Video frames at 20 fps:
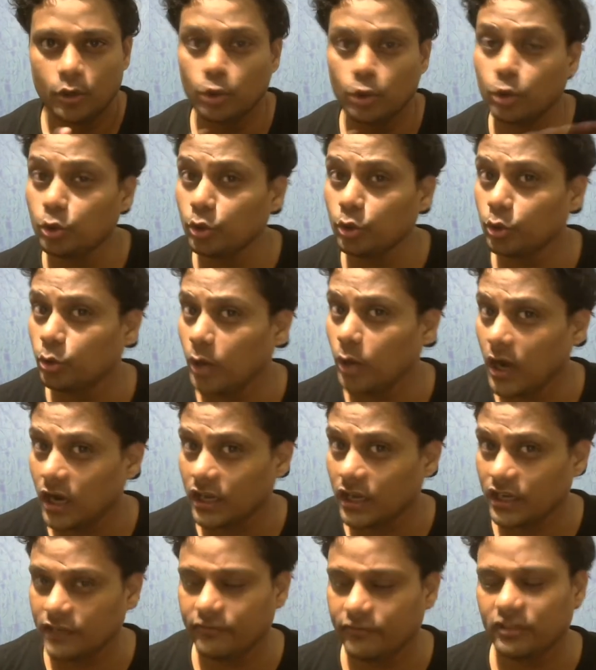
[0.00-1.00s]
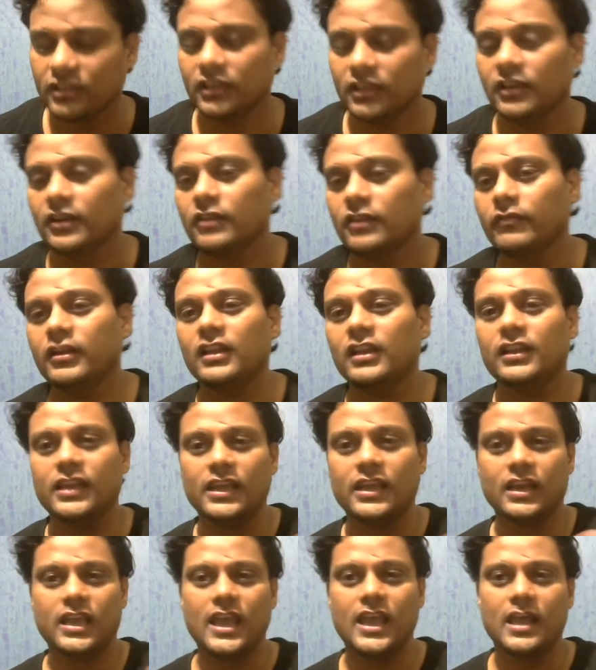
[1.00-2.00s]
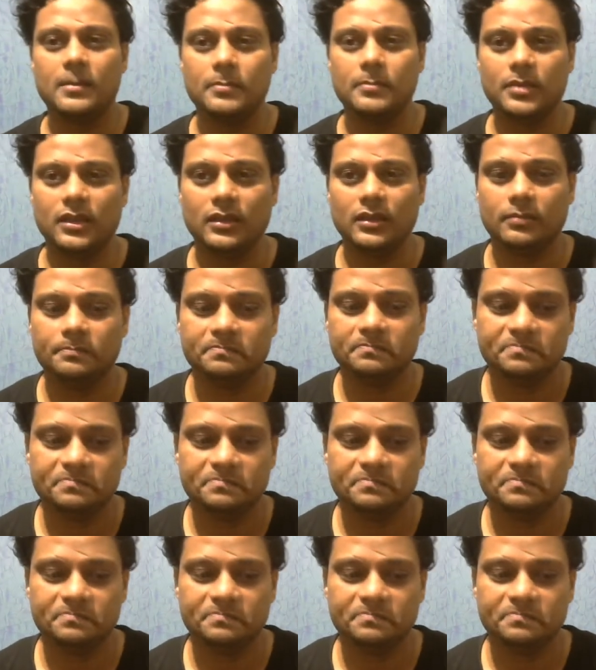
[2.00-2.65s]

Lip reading: Do you agree with it? Well, there can be